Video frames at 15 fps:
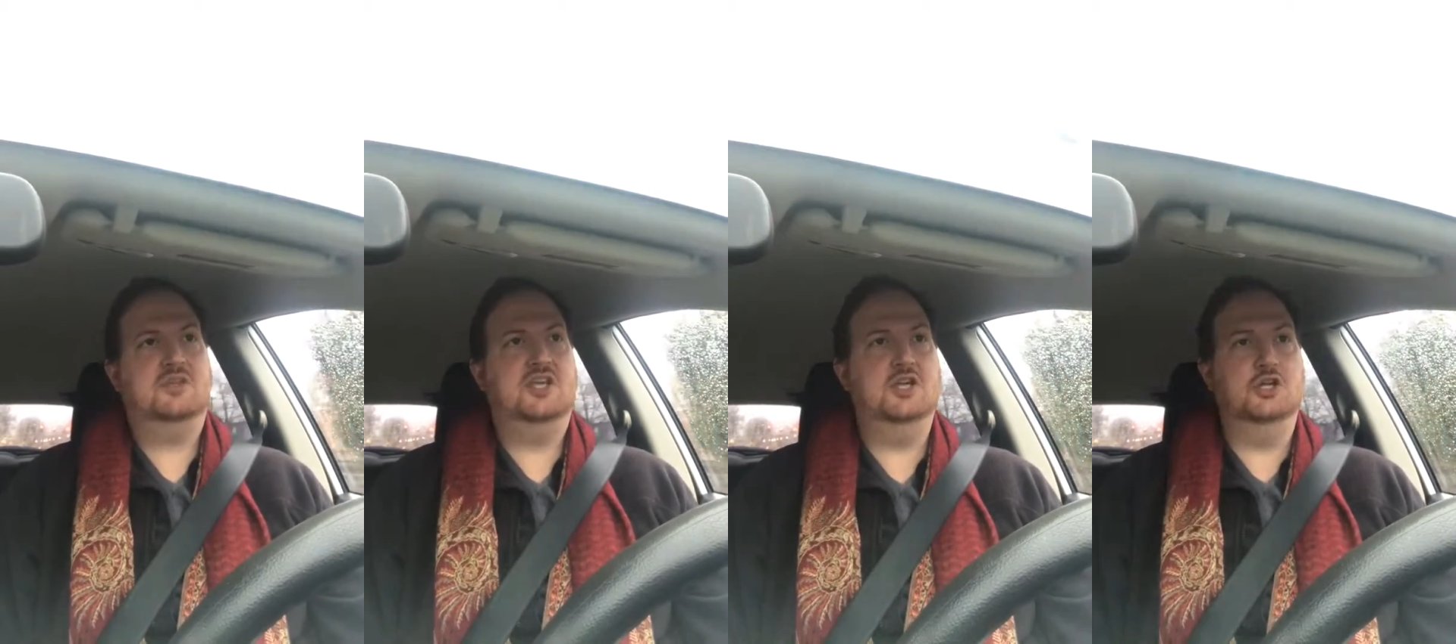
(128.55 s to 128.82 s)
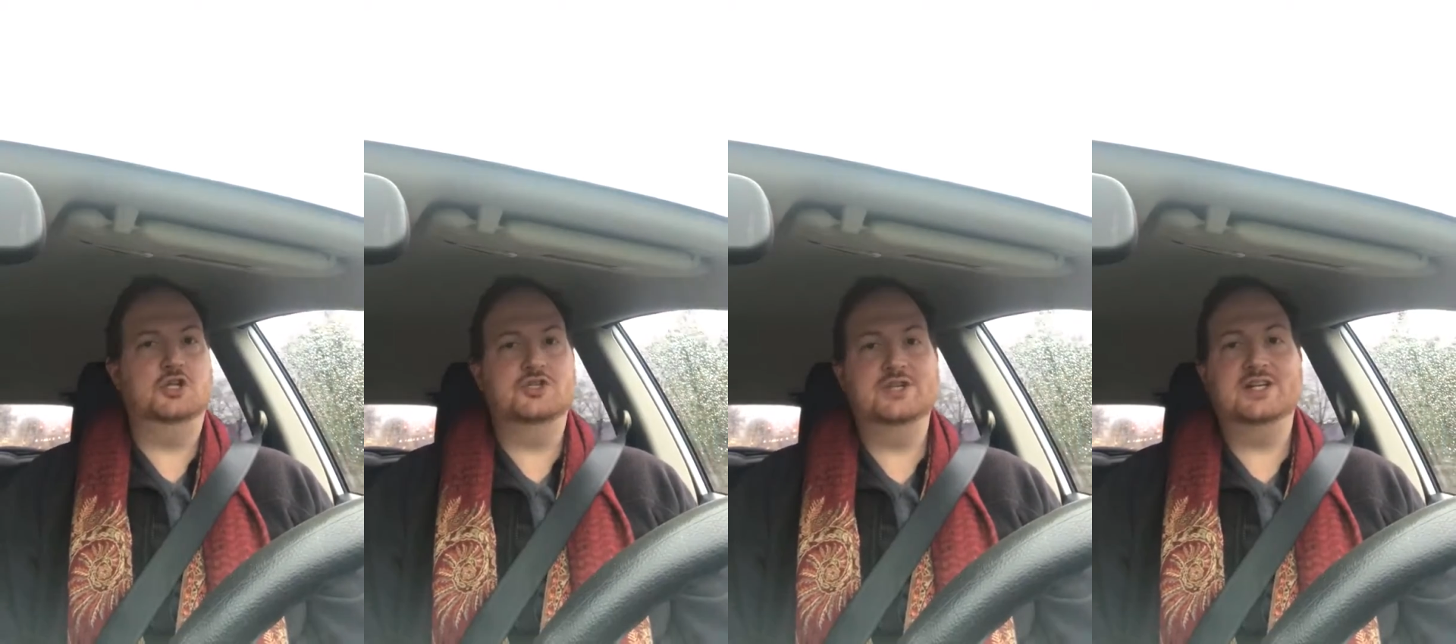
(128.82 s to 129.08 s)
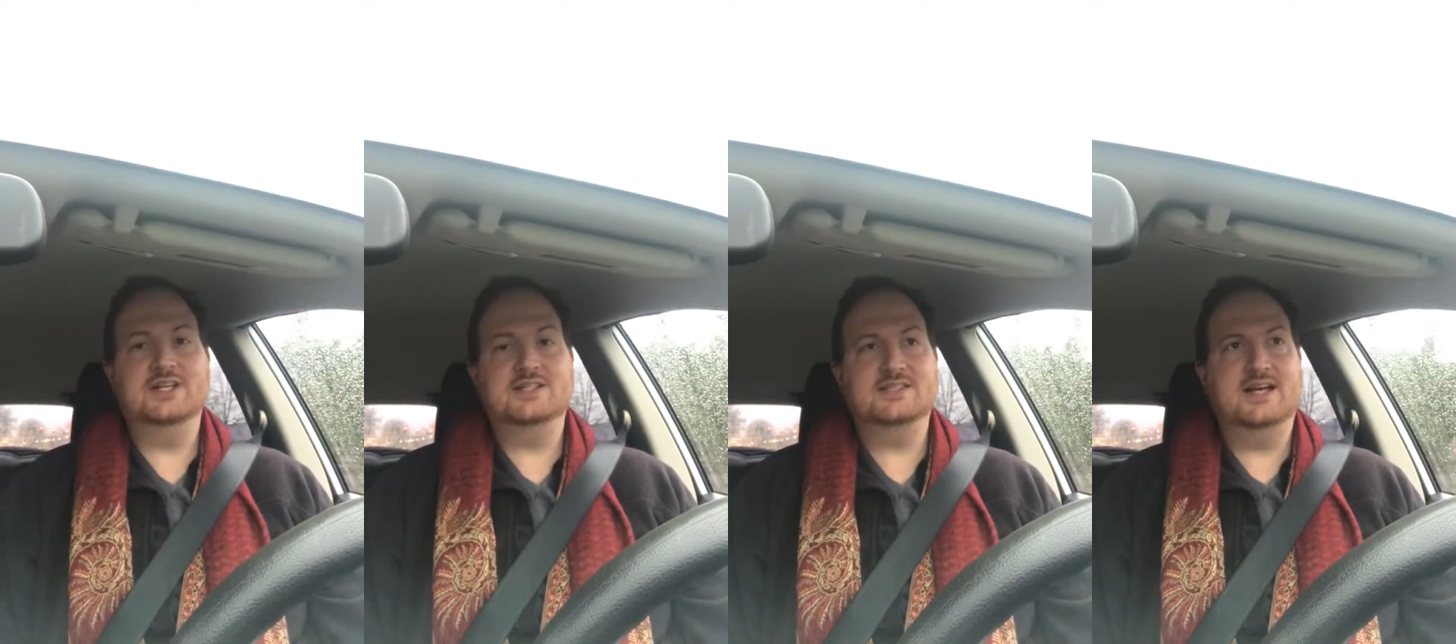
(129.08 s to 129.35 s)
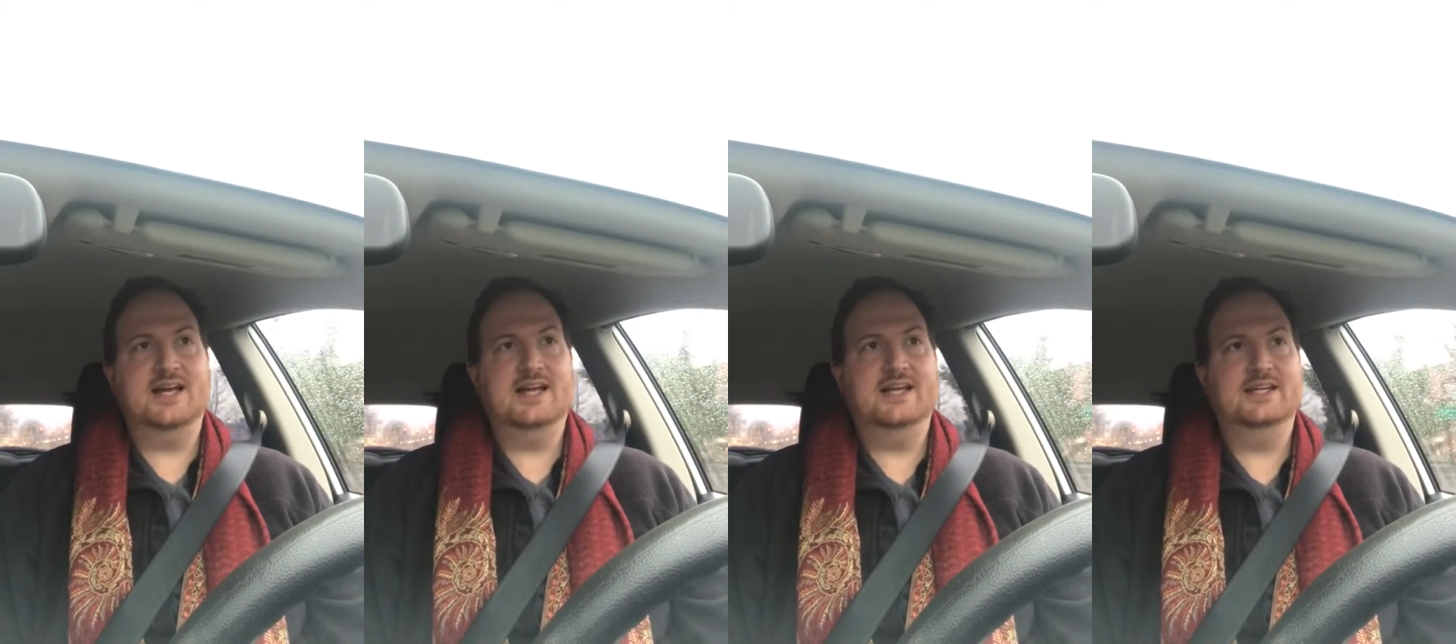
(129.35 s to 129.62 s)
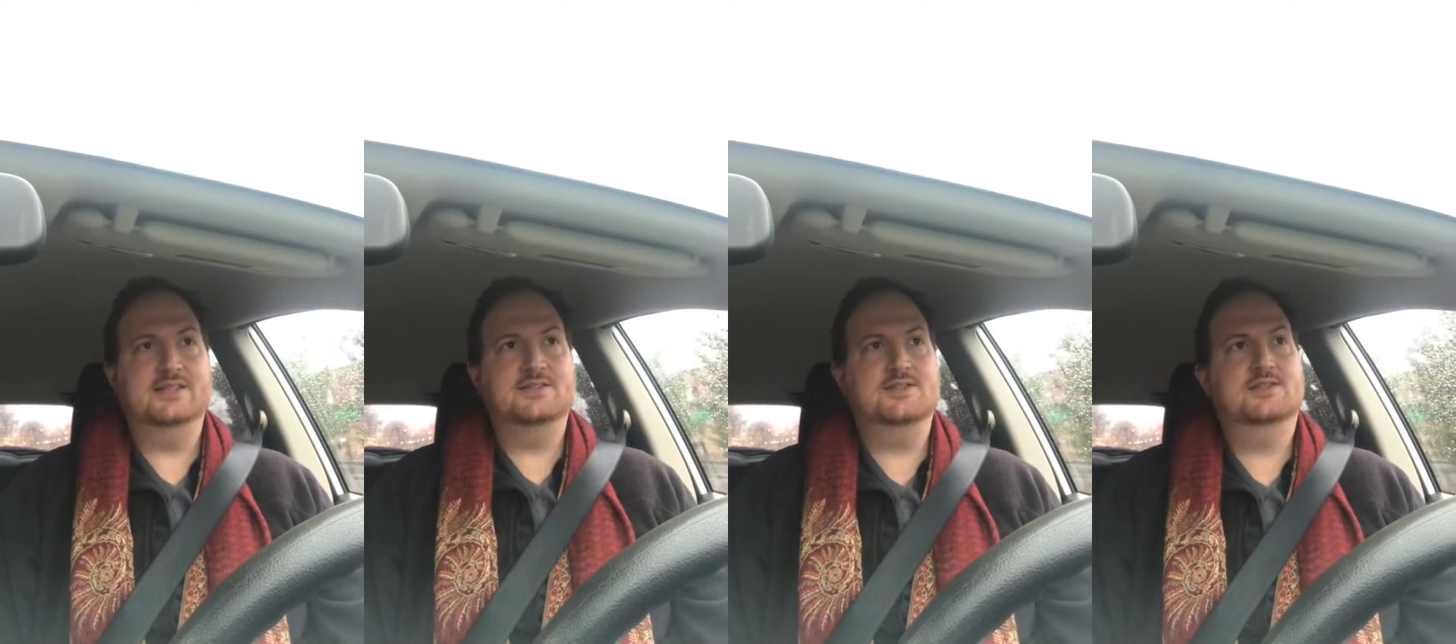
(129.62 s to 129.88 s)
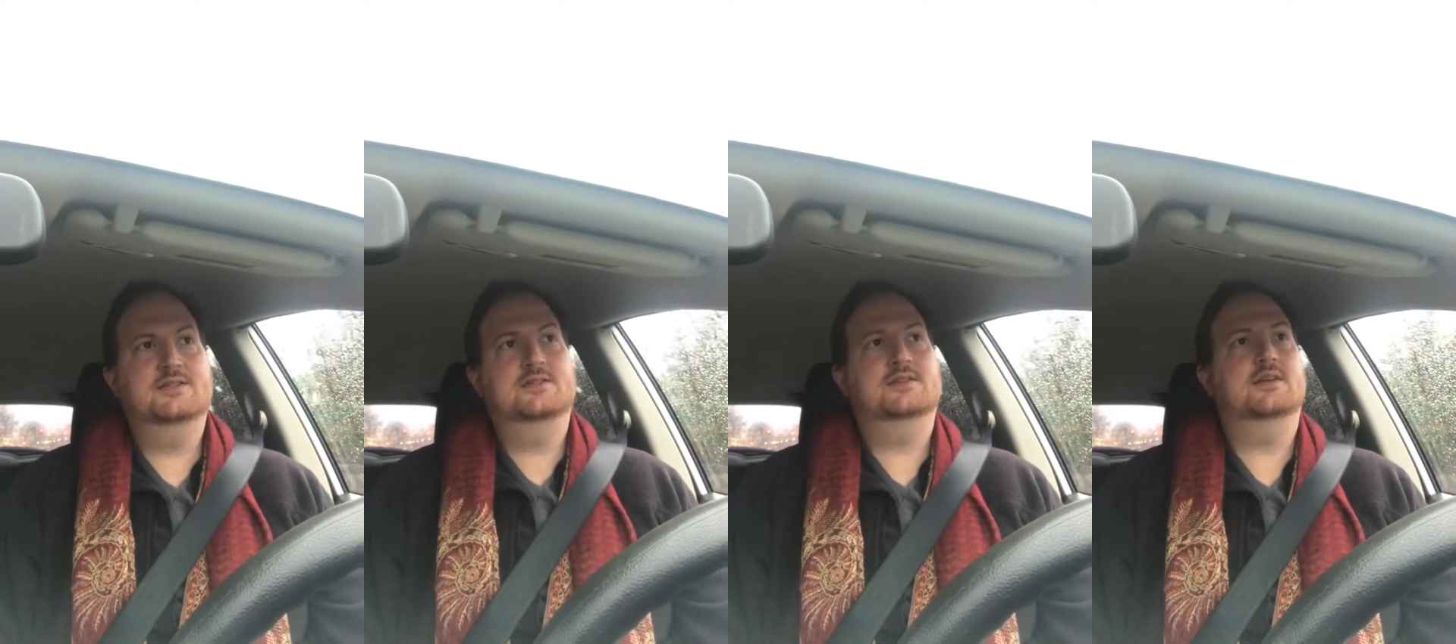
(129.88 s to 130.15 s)
ketogenic
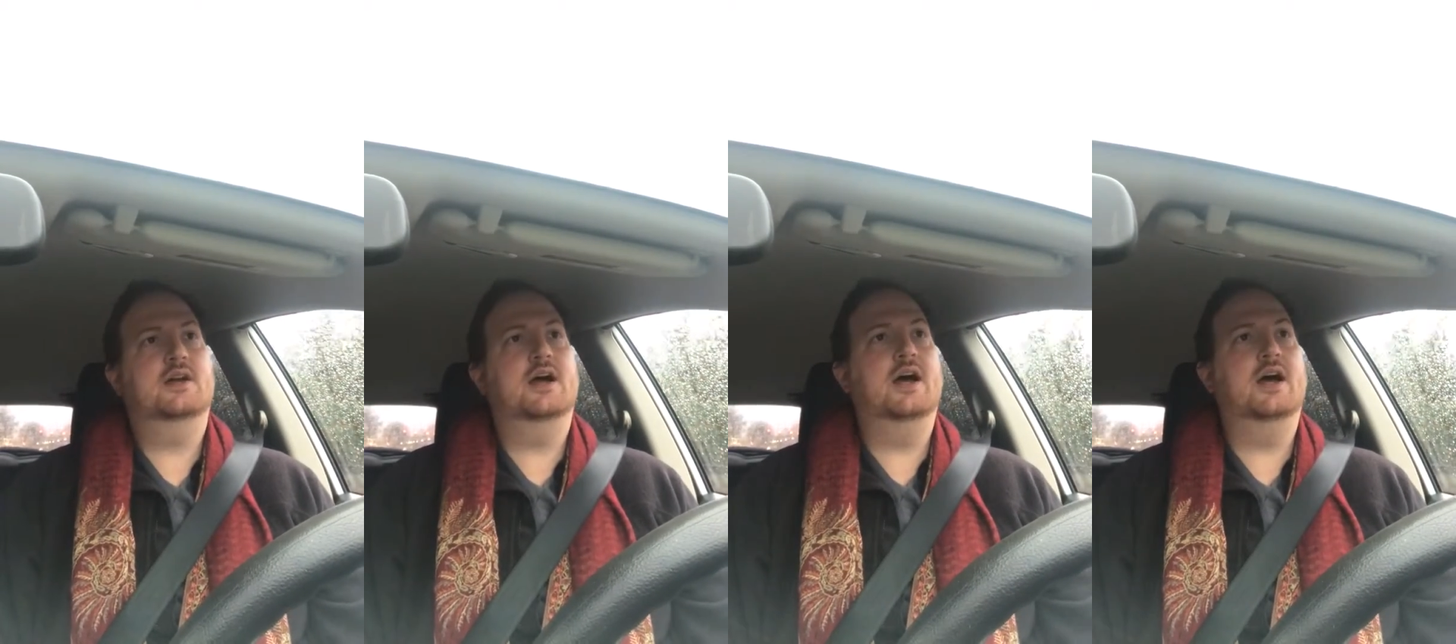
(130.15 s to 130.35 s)
diets,